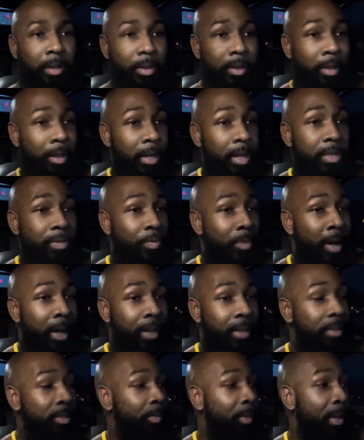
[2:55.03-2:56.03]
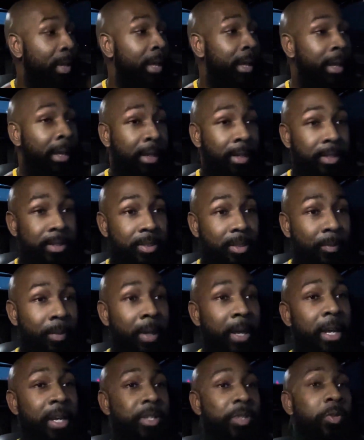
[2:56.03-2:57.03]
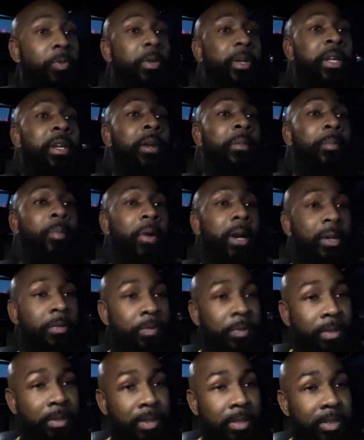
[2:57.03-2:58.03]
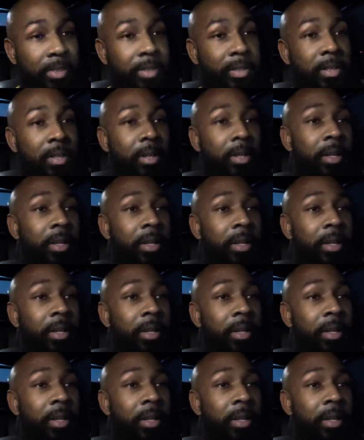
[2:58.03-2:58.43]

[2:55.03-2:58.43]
Yeah, that's right, some eggs. Some eggs you would eat at breakfast,